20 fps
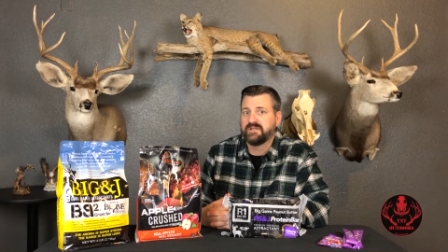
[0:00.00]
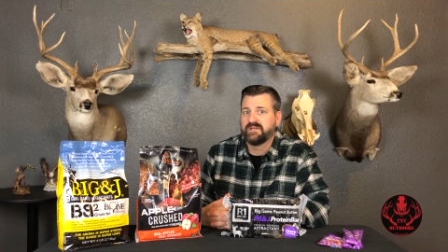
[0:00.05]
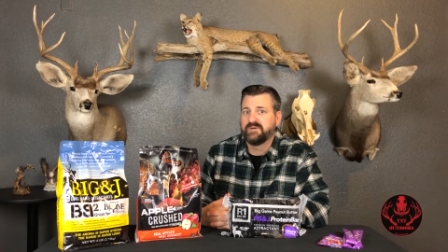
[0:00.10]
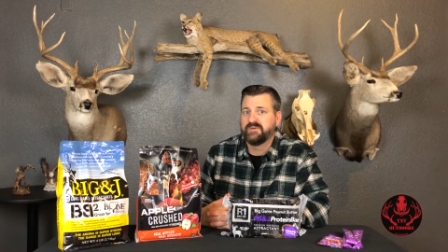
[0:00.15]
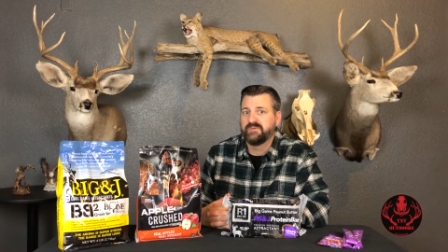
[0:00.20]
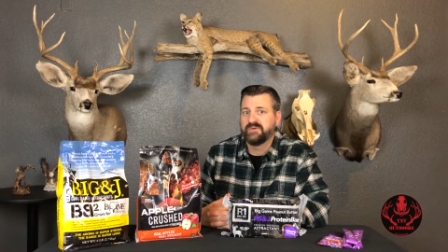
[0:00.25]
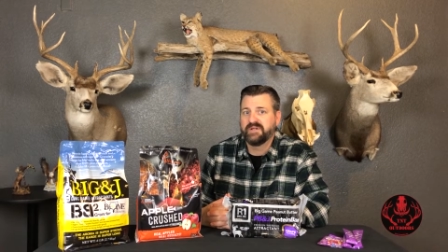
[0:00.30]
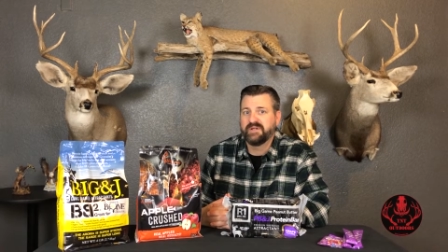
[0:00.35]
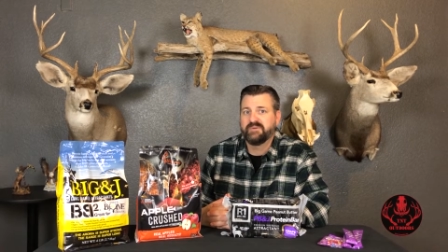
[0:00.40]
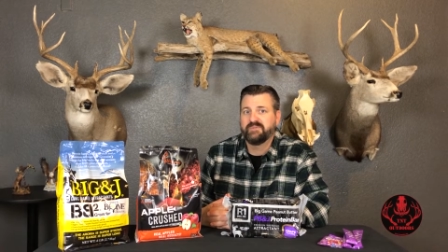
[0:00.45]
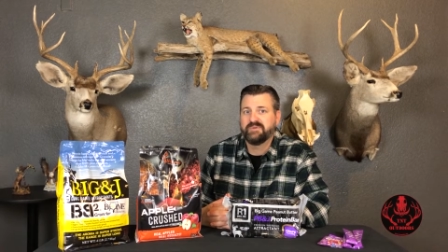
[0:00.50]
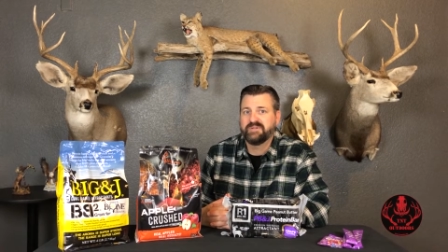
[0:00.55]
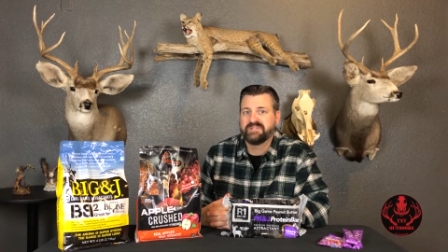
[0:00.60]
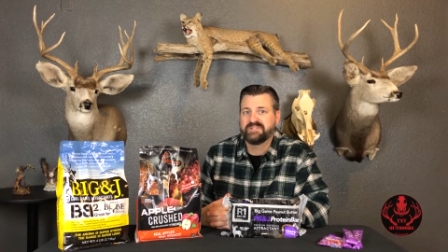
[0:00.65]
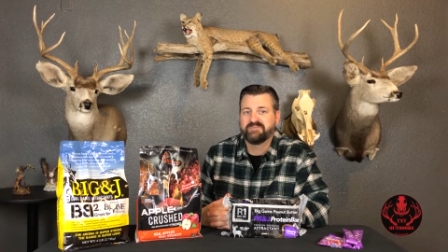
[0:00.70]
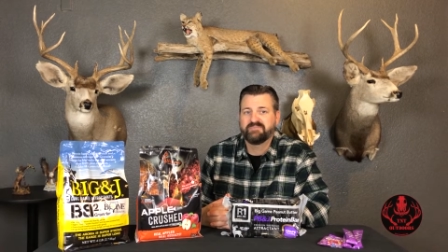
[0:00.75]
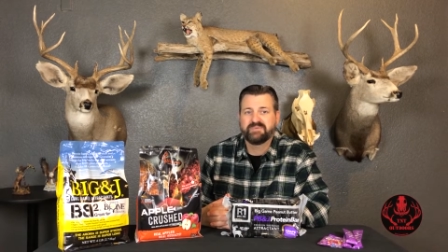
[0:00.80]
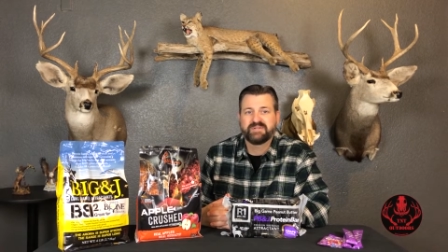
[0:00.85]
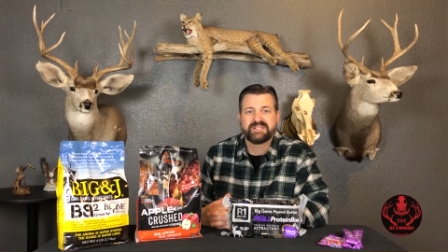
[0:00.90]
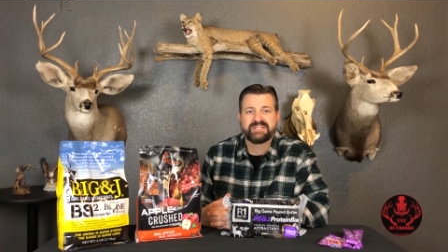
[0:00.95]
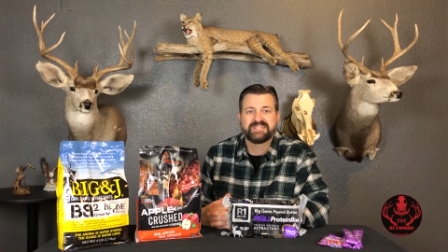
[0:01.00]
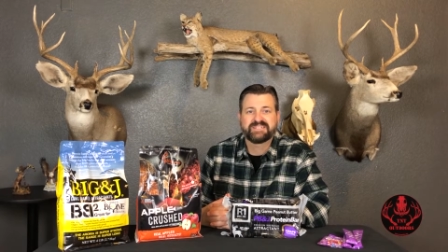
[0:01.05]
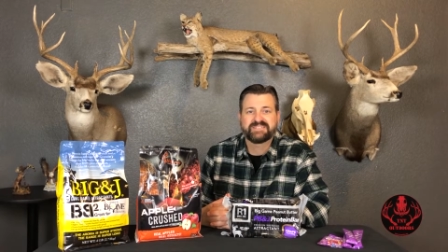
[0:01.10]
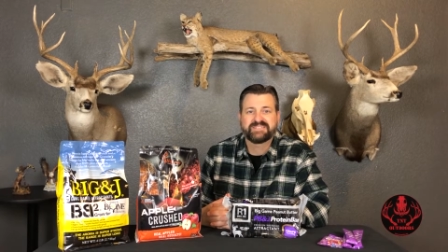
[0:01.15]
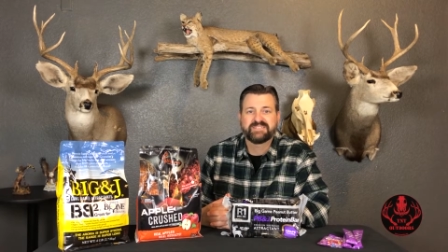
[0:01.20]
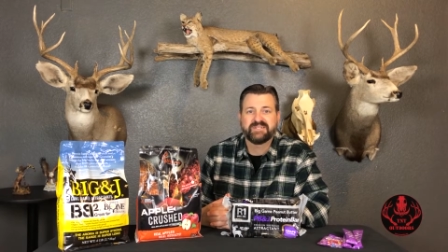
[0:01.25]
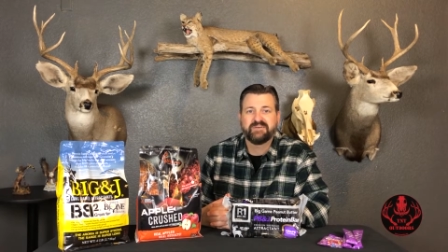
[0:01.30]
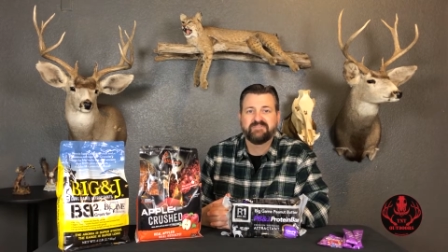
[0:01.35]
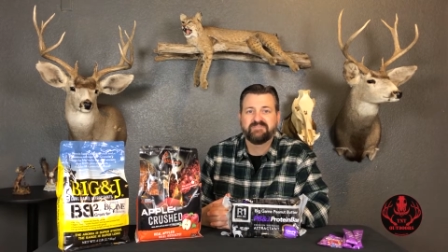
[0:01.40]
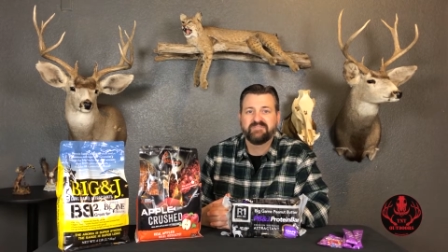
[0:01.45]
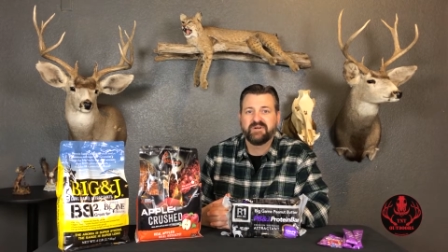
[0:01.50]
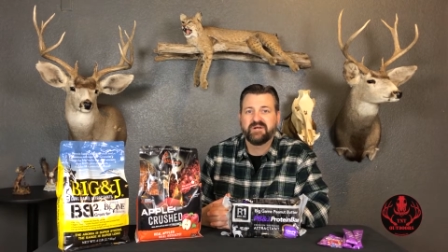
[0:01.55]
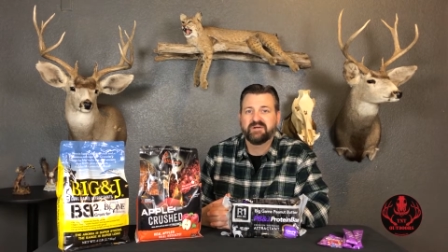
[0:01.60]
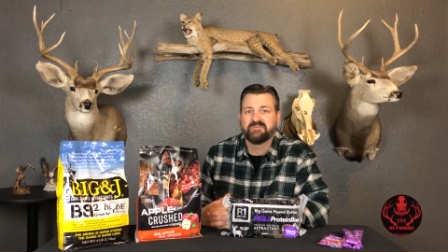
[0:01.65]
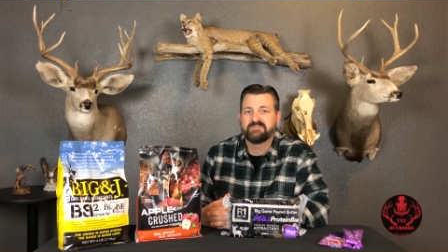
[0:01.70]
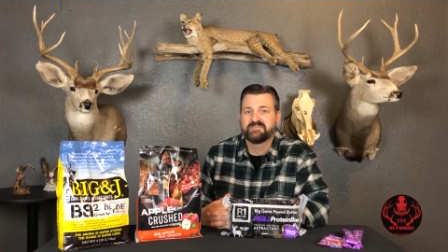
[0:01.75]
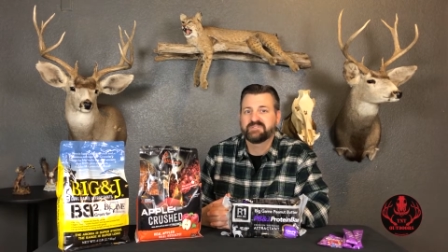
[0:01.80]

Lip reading: when I went to pick this stuff up.